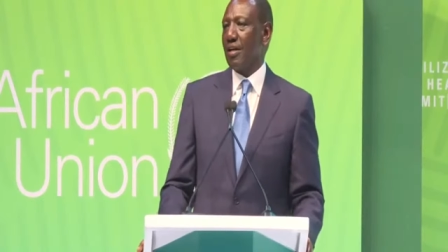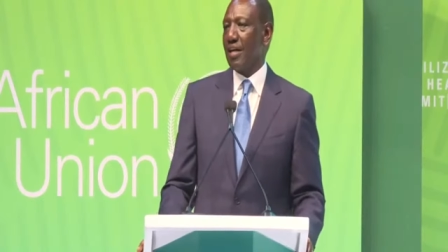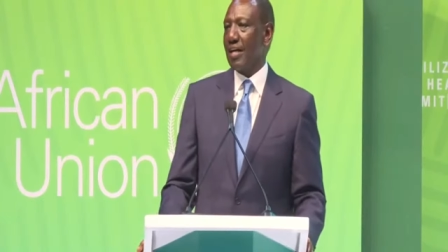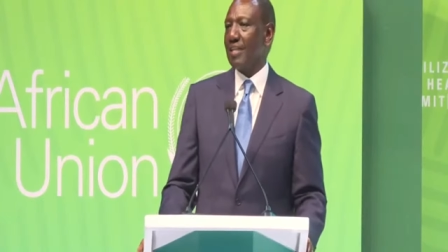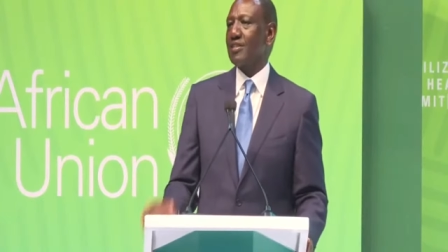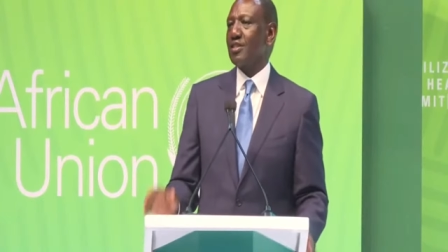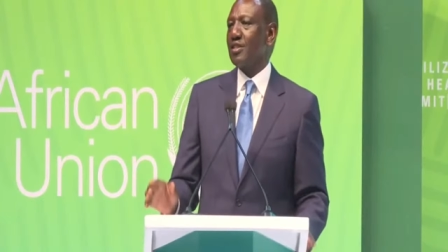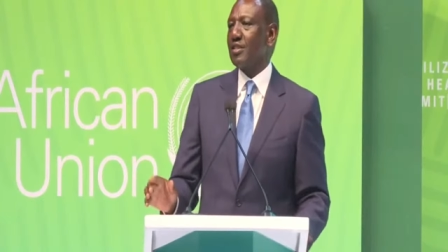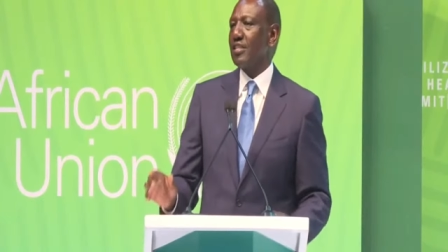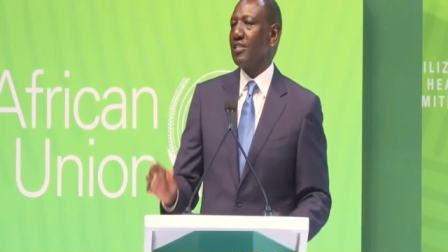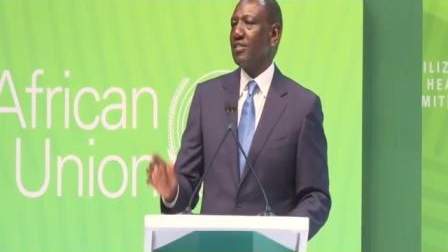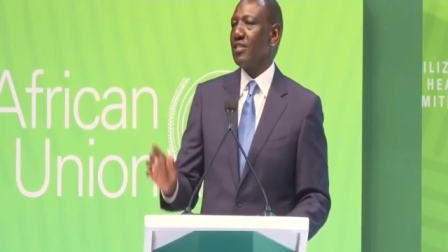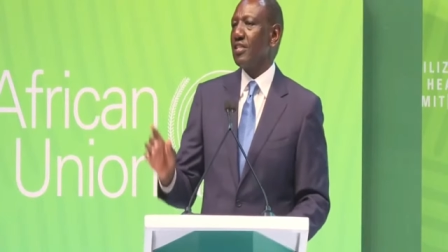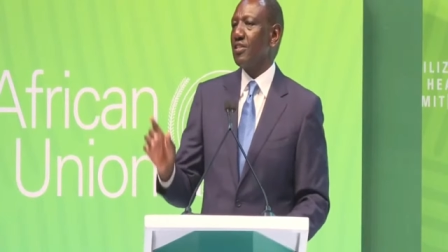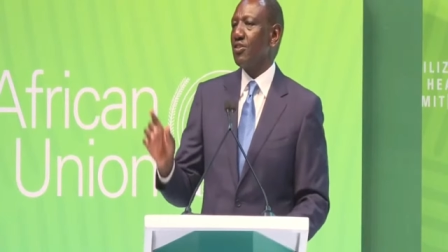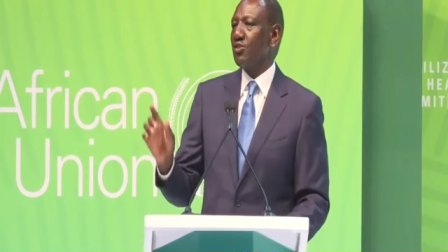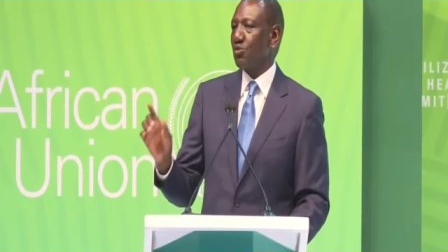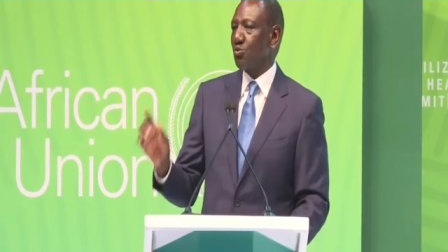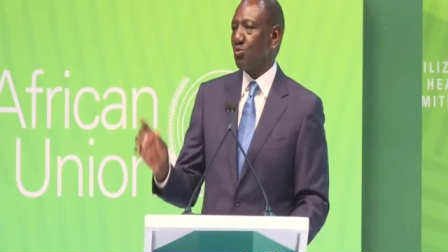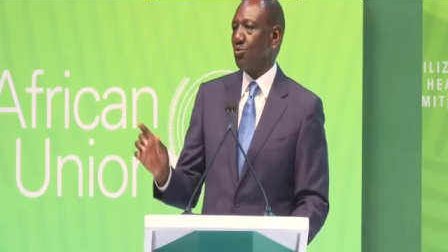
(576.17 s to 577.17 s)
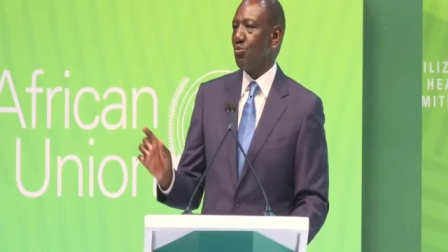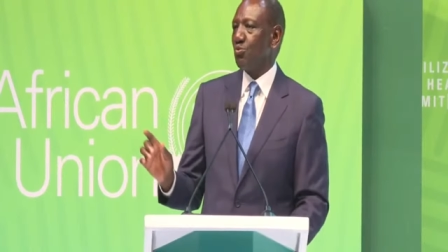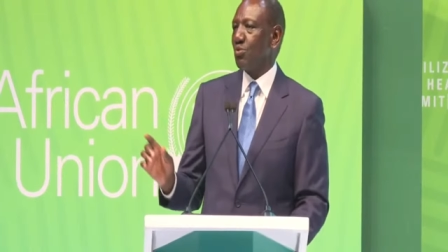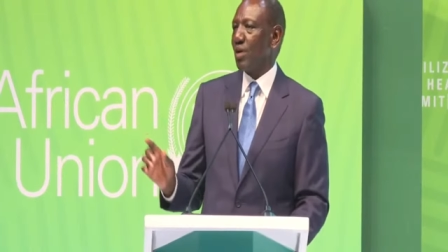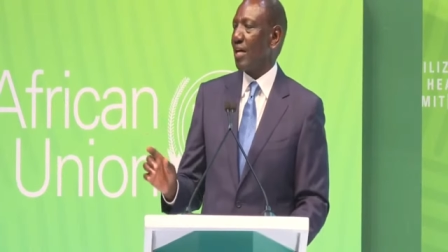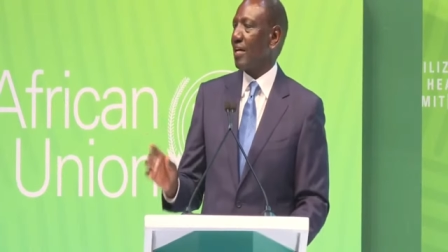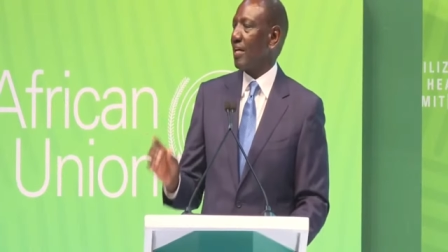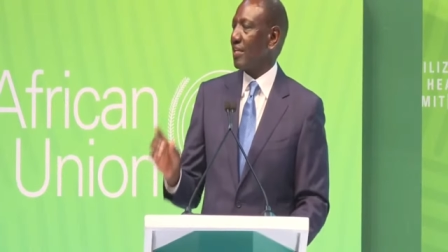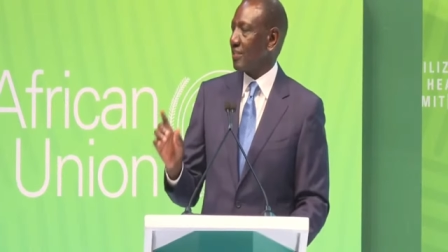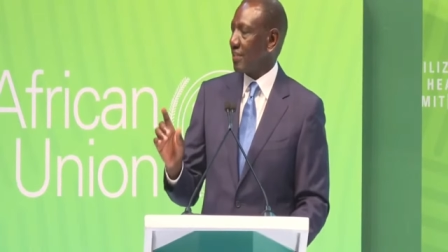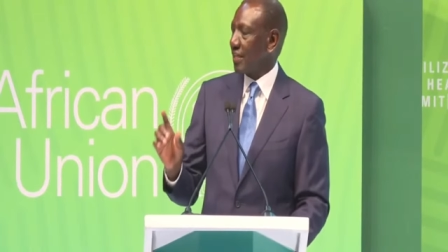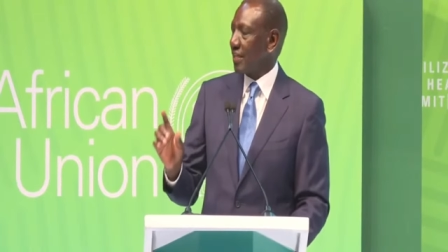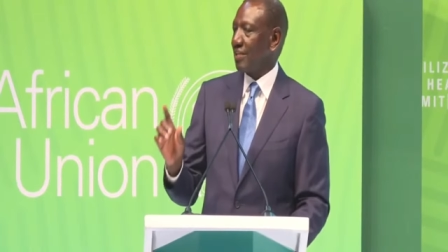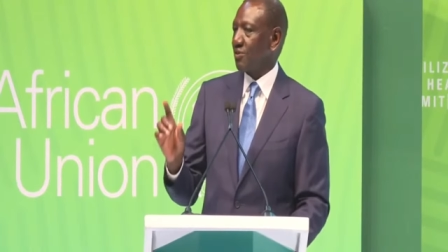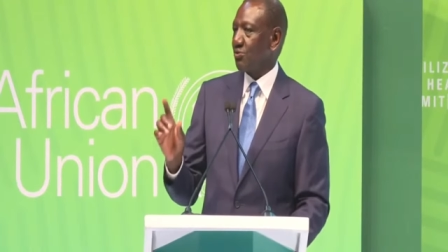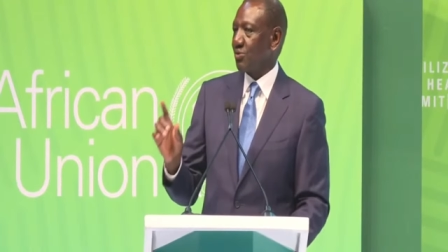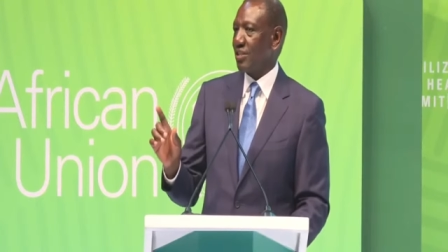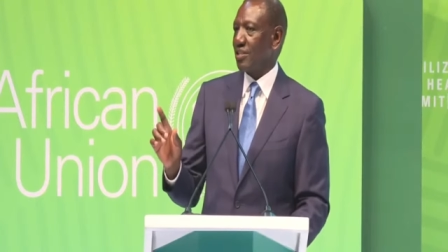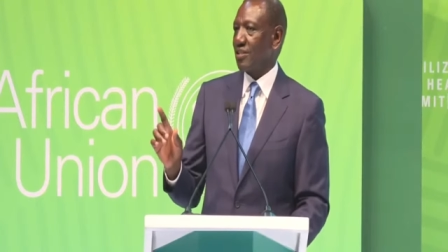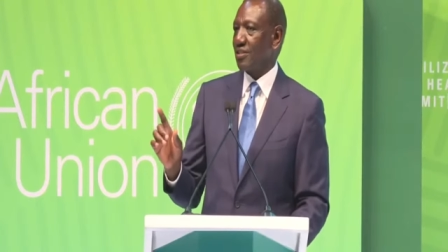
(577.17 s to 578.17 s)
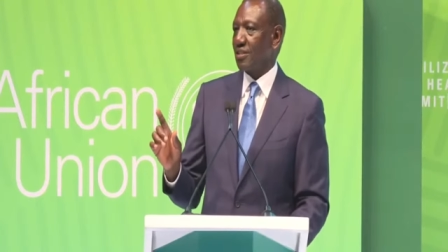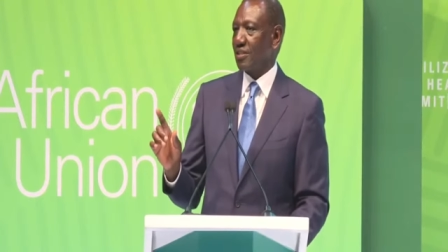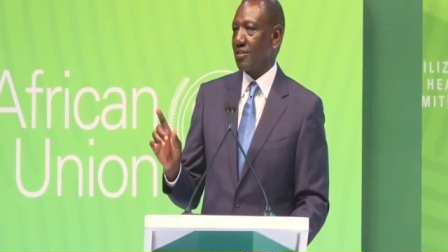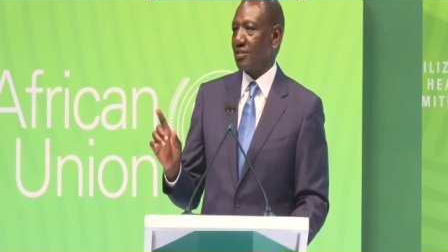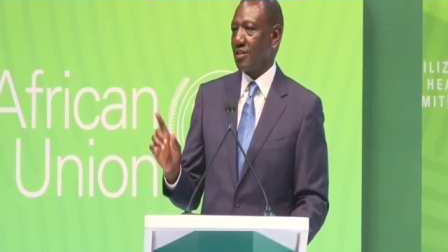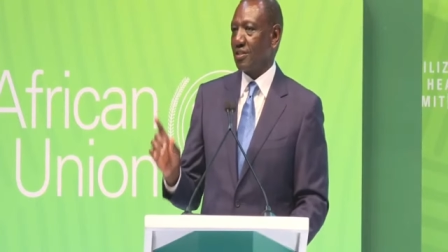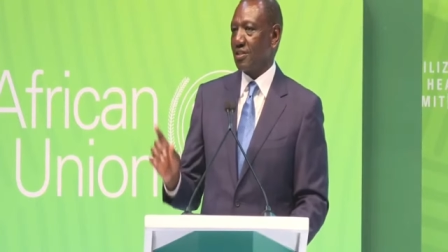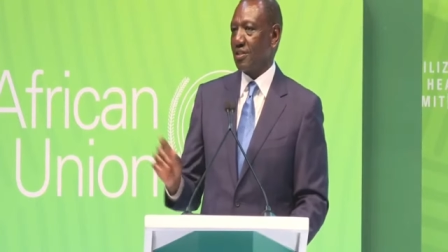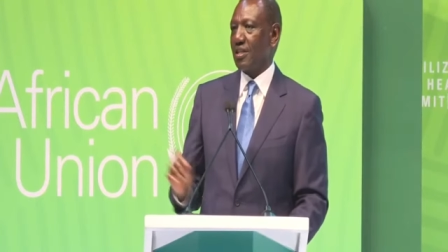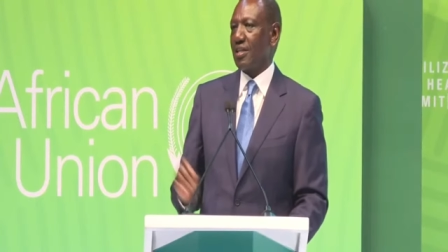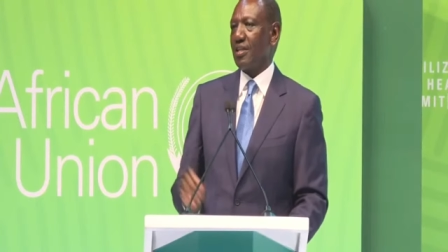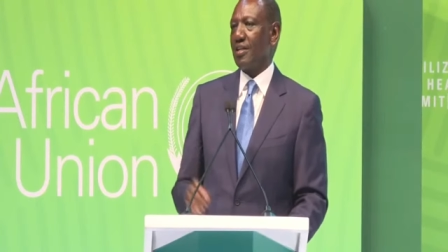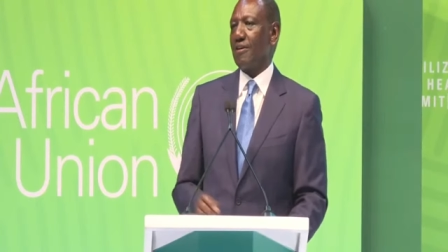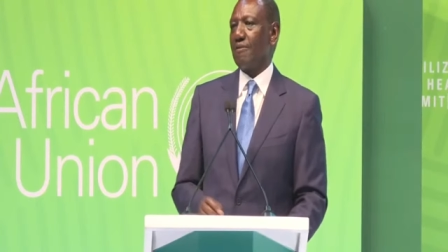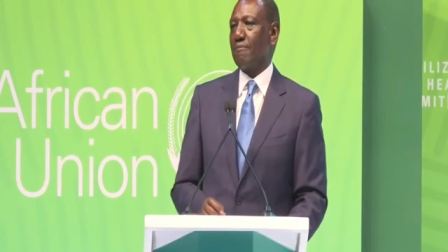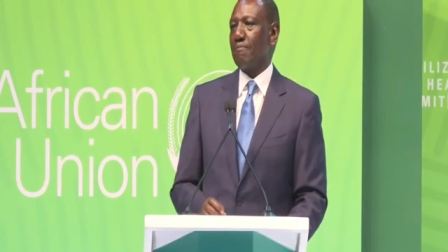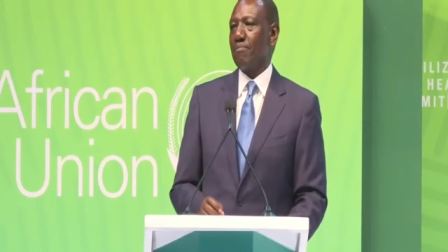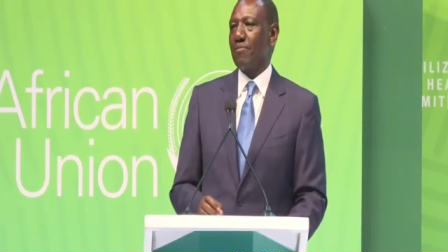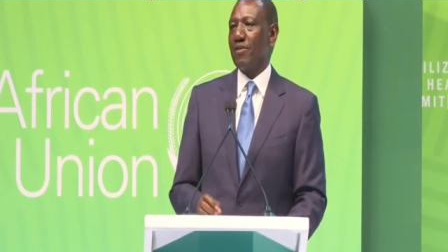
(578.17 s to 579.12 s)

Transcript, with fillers: SDG 2 and Agenda 2063,